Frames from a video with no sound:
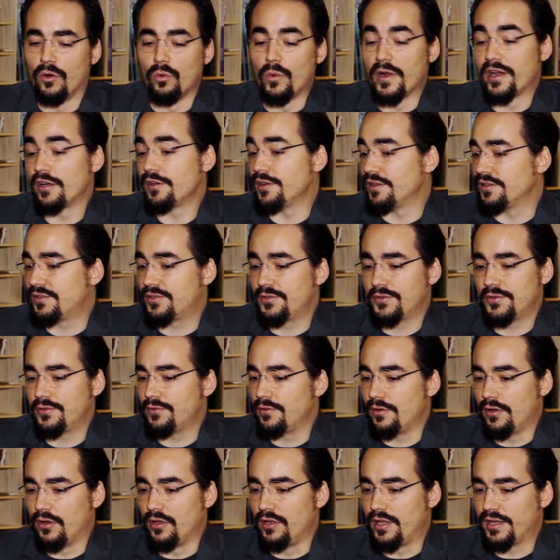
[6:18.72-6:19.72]
Awareness,
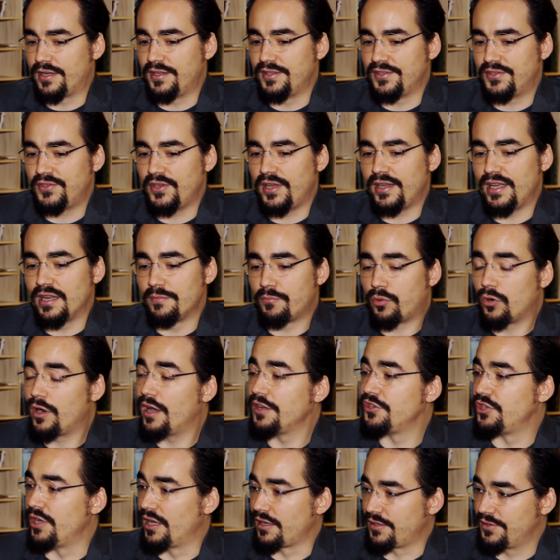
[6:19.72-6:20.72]
all I can say, and
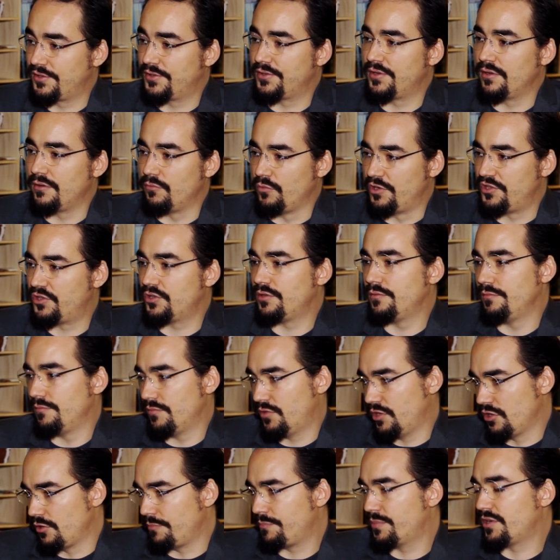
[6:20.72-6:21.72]
projects, which
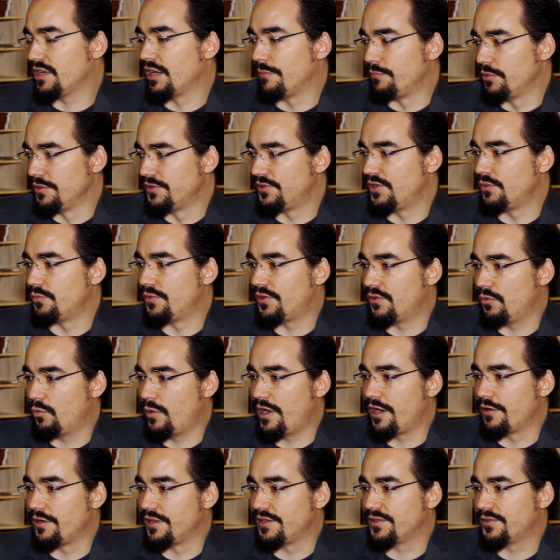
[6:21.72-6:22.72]
couples in with
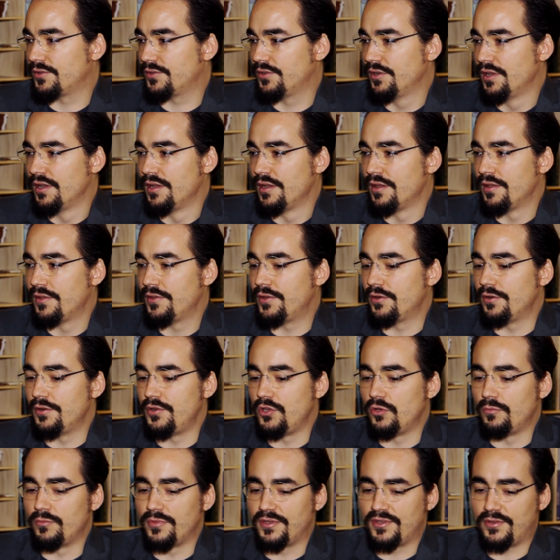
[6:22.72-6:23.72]
awareness. There are
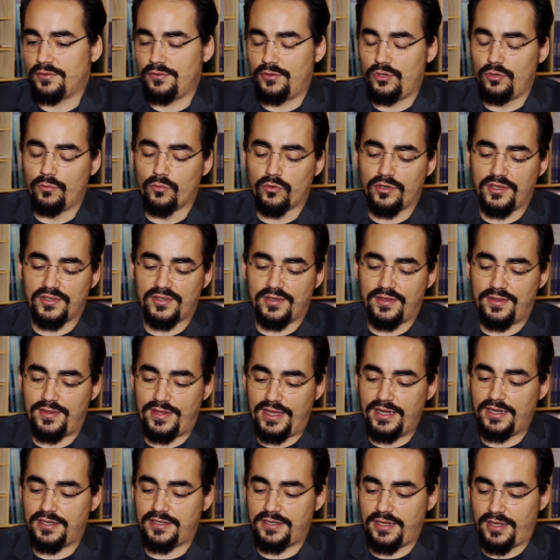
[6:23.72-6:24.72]
numerous
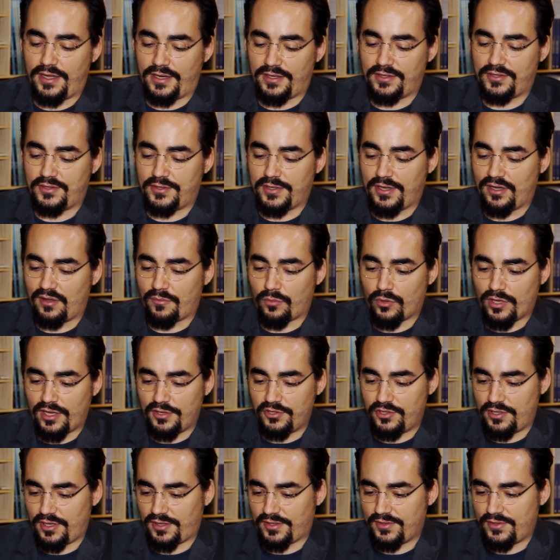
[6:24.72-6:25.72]
think tank style
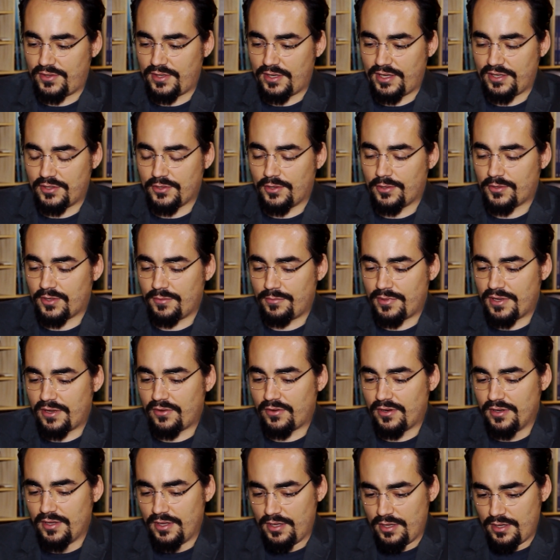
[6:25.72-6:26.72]
projects that I talk
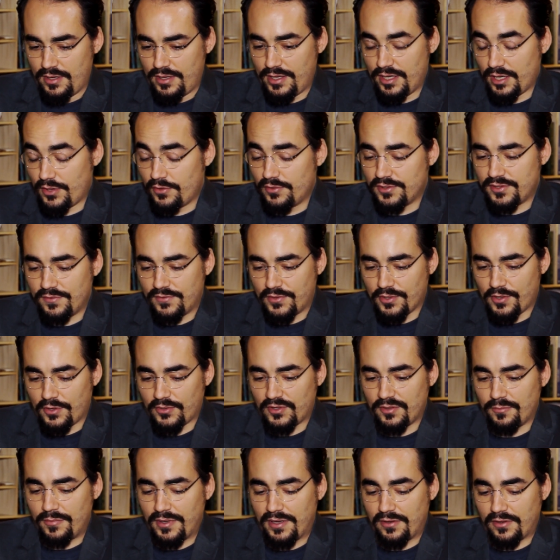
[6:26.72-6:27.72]
about and others have
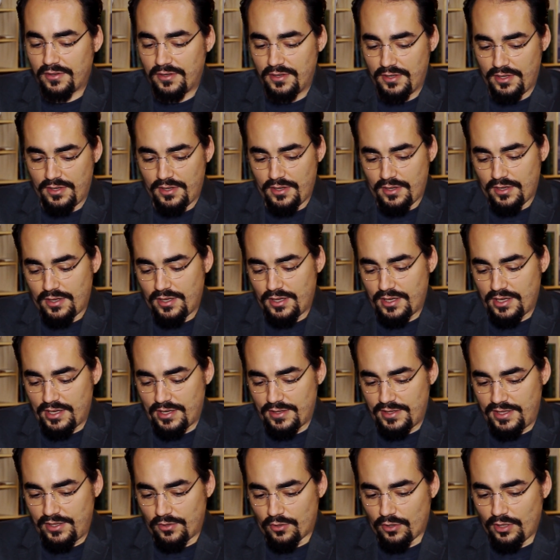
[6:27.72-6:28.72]
talked about.
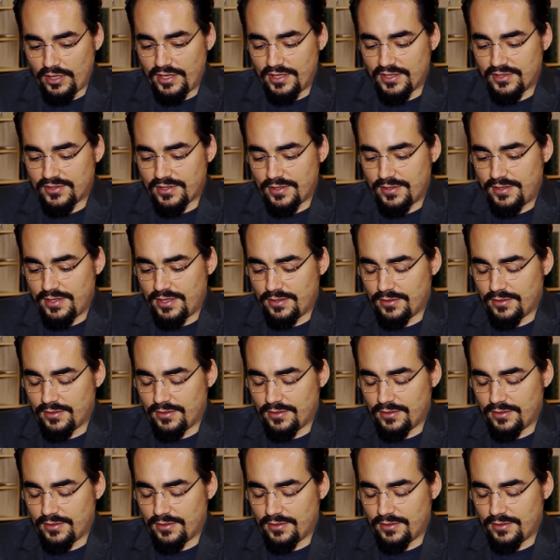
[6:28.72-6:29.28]
The earliest